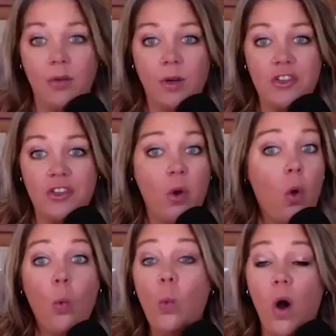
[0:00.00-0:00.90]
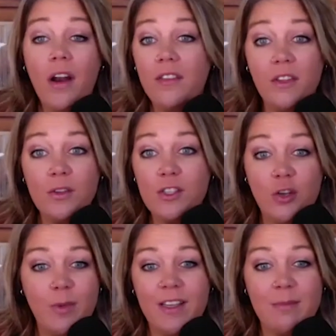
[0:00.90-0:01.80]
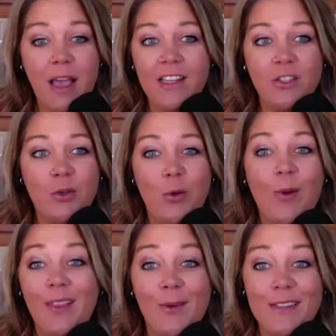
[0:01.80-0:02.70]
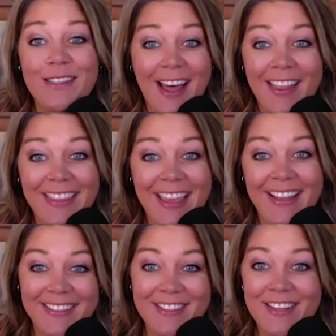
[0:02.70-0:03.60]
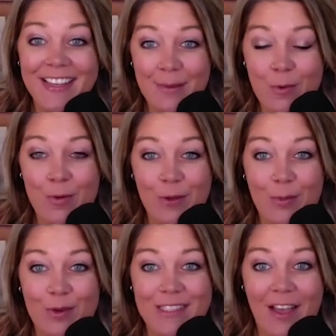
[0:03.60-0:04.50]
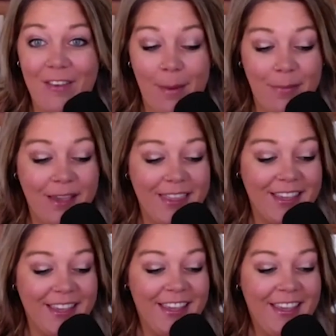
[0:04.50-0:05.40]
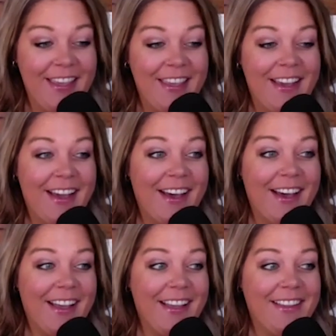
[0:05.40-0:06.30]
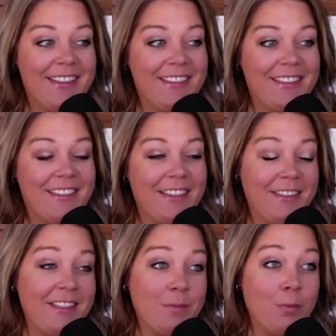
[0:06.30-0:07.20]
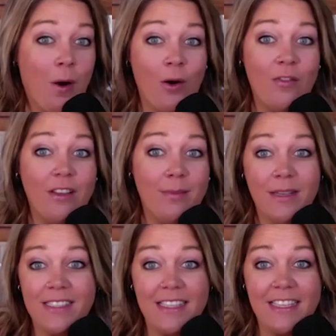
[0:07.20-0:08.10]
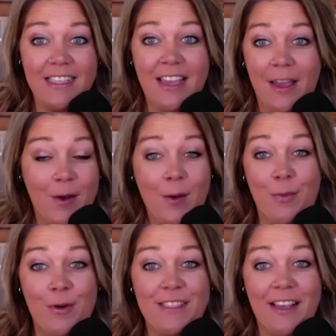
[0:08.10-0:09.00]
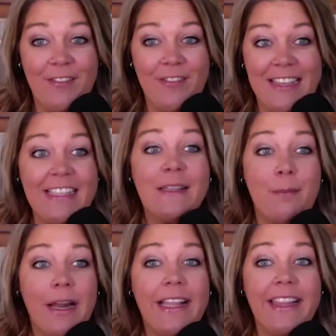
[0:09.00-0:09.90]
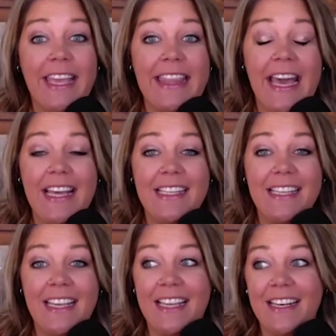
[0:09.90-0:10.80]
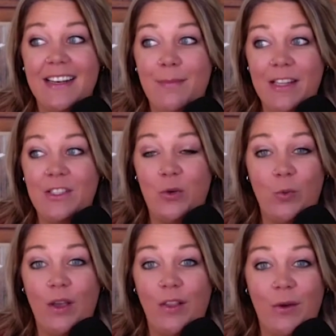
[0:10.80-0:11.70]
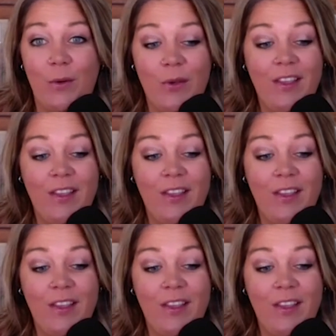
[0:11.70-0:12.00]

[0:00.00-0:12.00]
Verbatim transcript: Russian. One of those two, because Matt Zuccarello is not the answer to keep Kirill Kaprizov happy. I think uh, it, it's part of it because I think Kaprizov needs a buddy like that, and Matt Zuccarello